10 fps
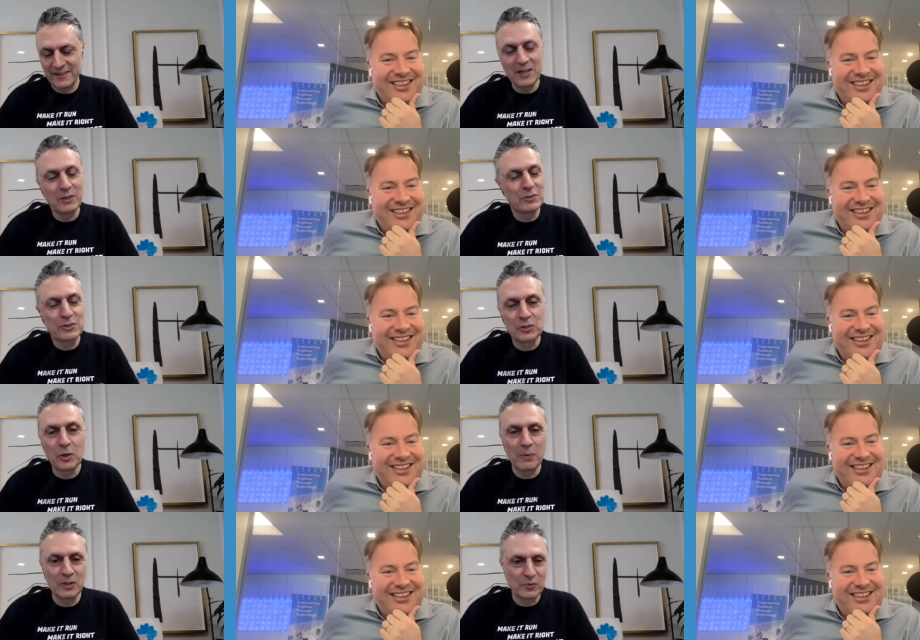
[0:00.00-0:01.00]
Speaker 1: thank you so
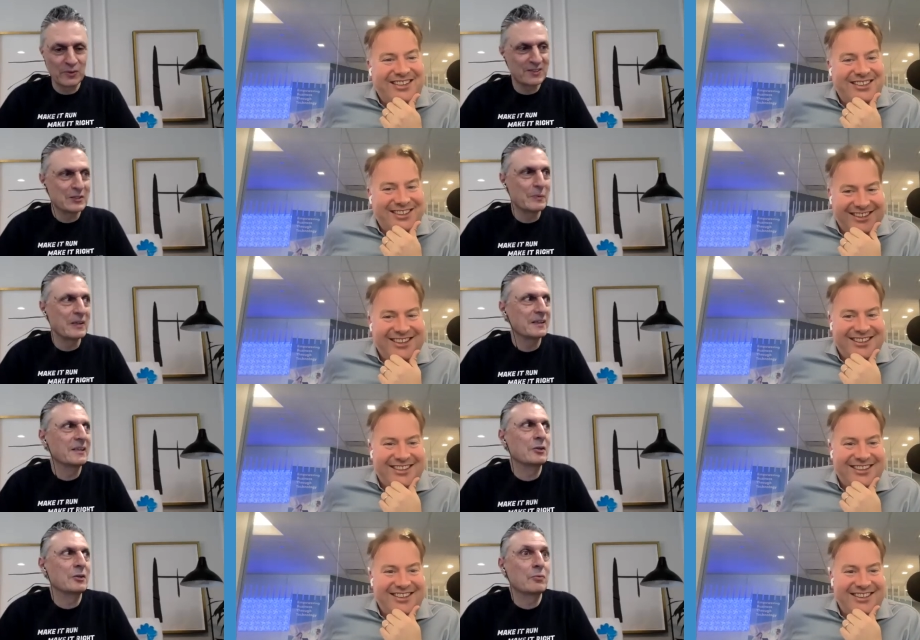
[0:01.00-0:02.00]
much, Chris. This has been
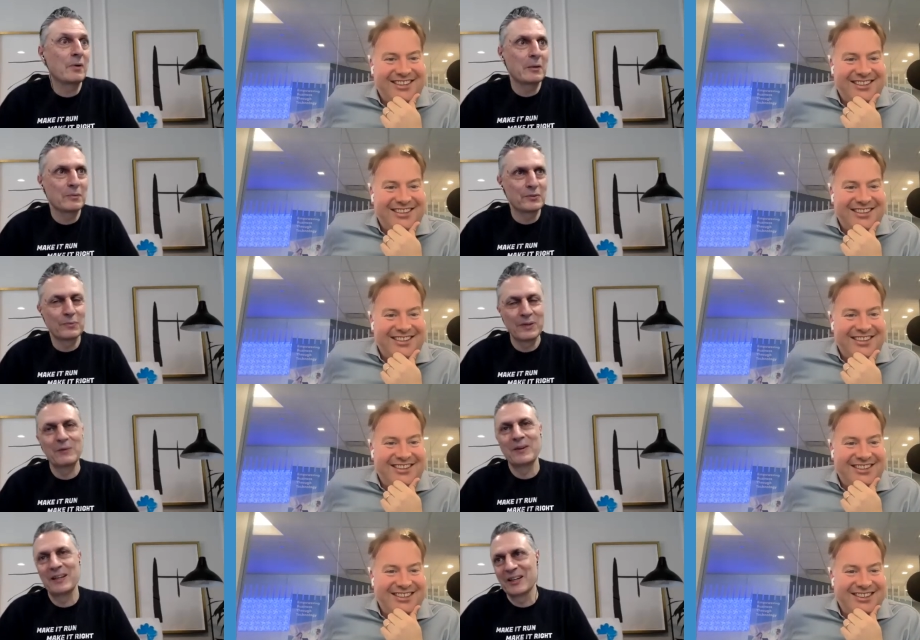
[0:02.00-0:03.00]
incredible. It's really
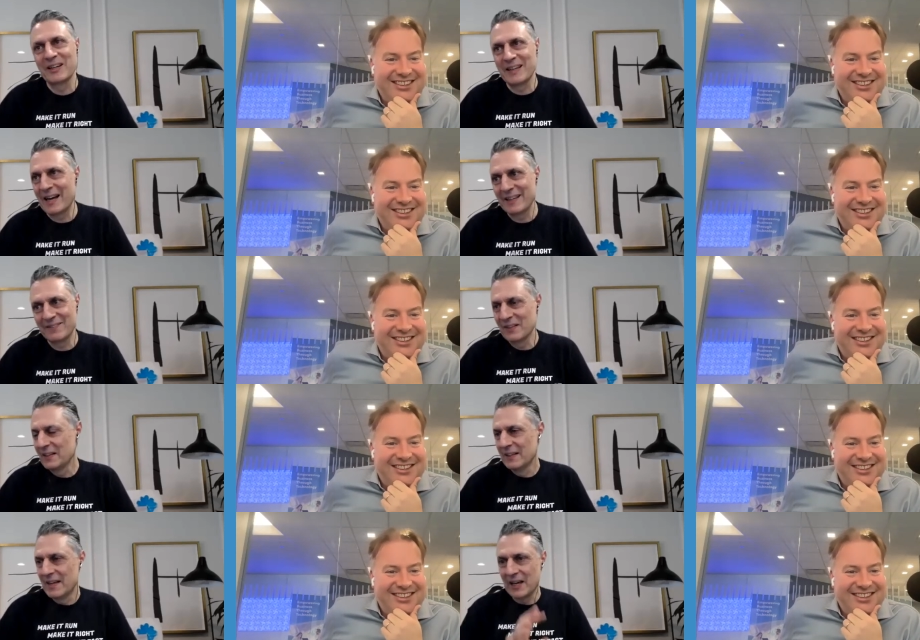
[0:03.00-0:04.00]
really good. I
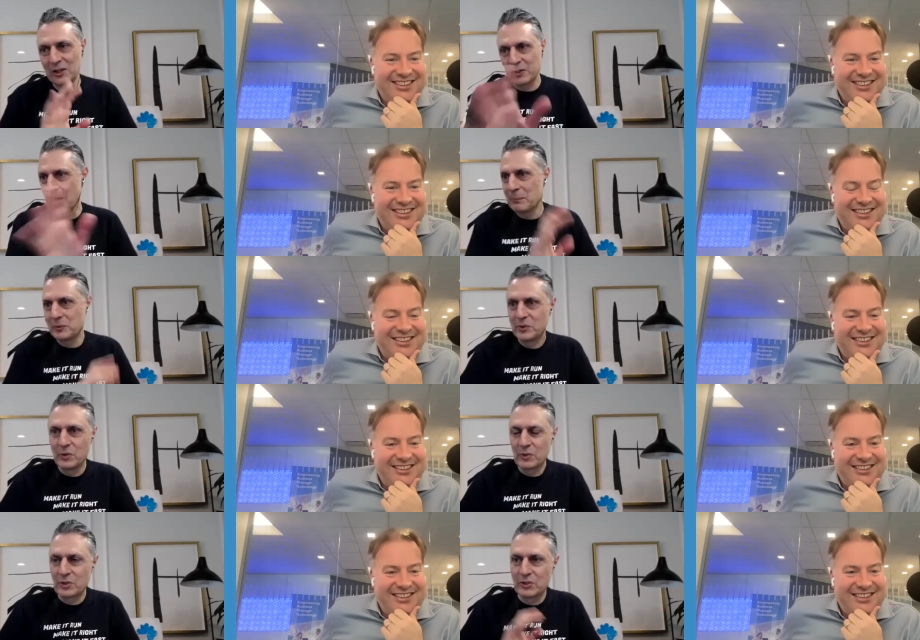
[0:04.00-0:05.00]
I look up to your
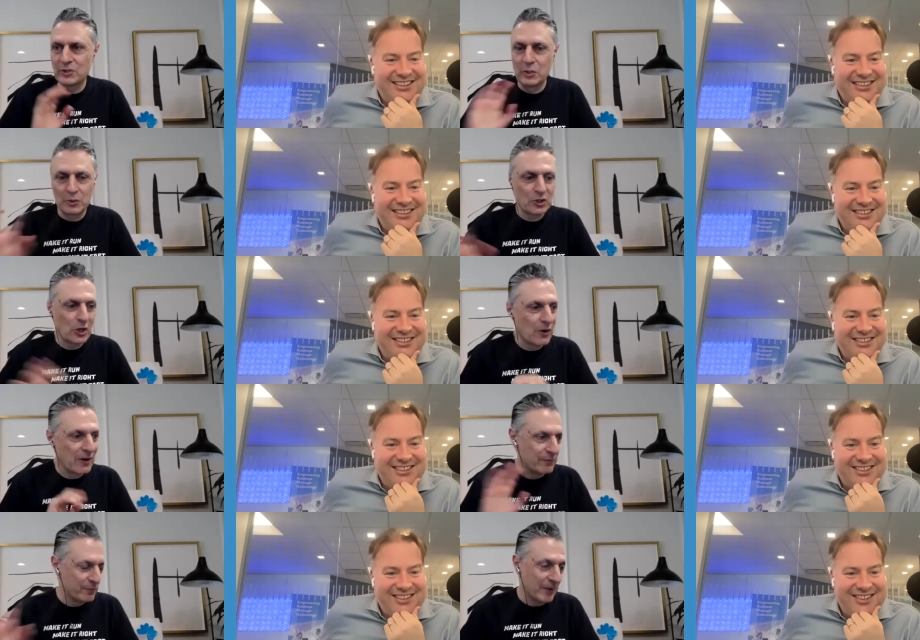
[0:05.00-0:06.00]
to your show. I
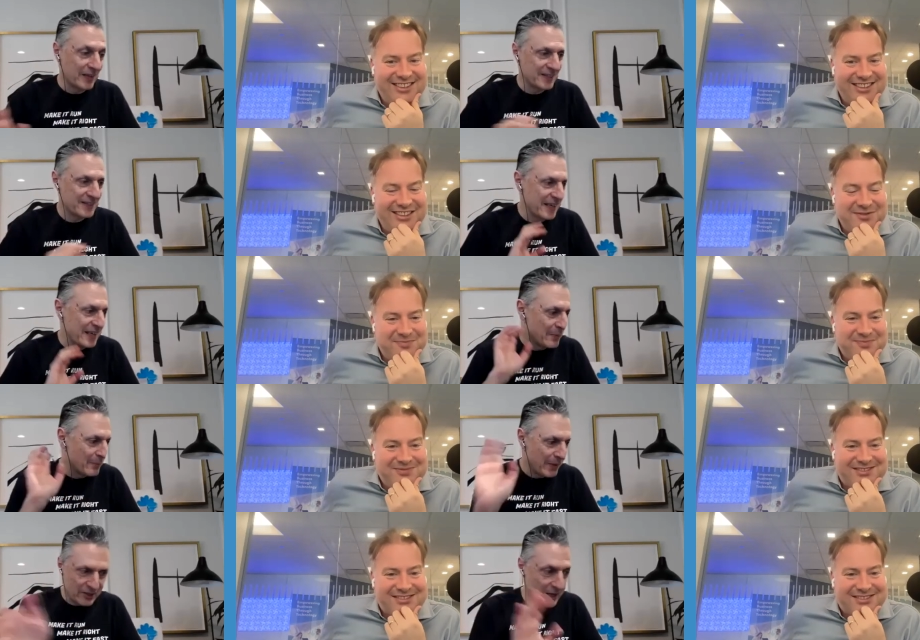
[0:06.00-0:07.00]
as I said, I meant I